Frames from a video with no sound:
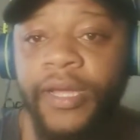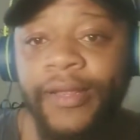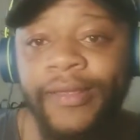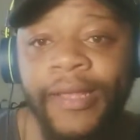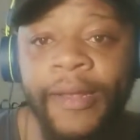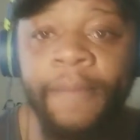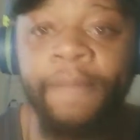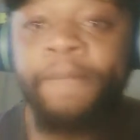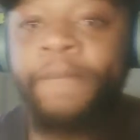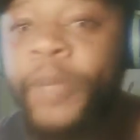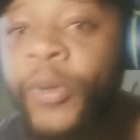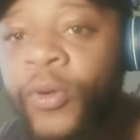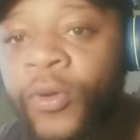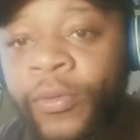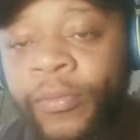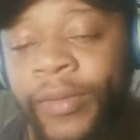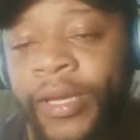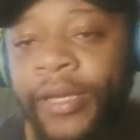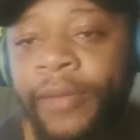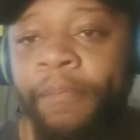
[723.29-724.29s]
and then
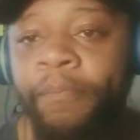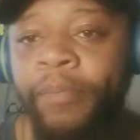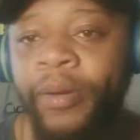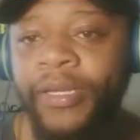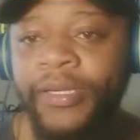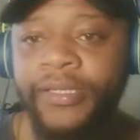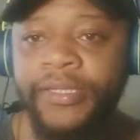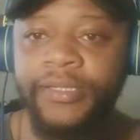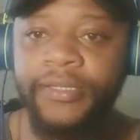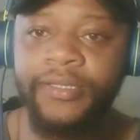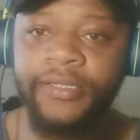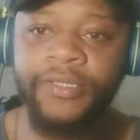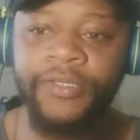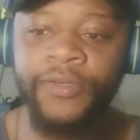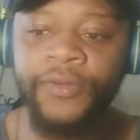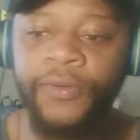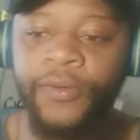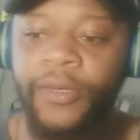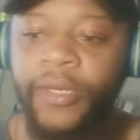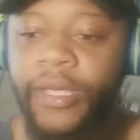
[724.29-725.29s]
boom, he blitzes you.